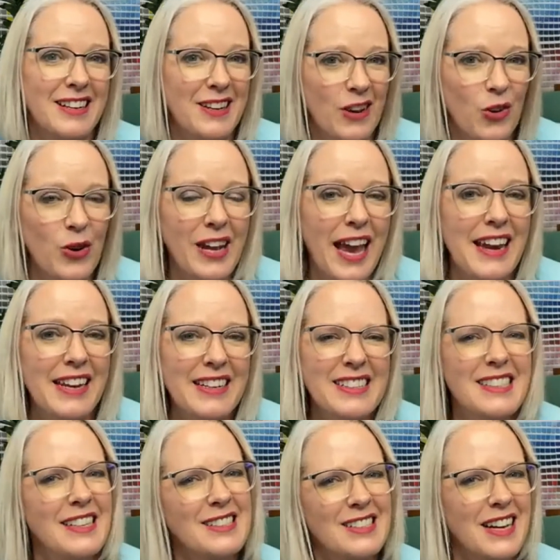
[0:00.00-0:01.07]

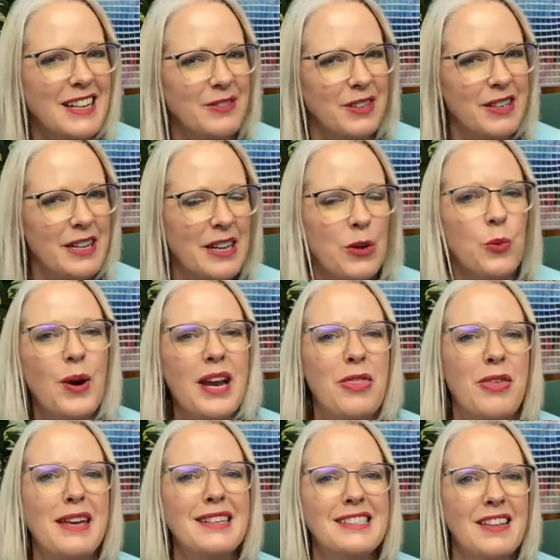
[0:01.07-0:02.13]
organics. It's kind of a weird
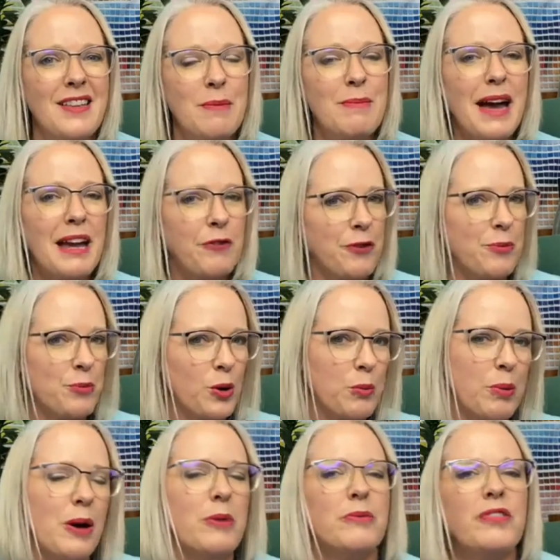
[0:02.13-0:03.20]
thing. So they're made from wood
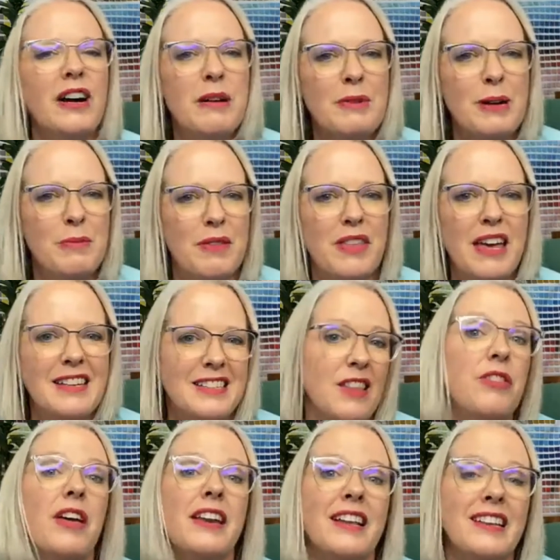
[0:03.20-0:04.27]
pulp fibre, but they're
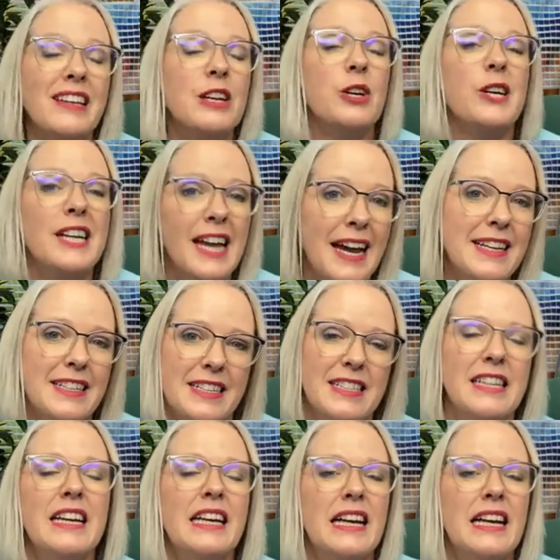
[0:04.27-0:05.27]
synthetically created.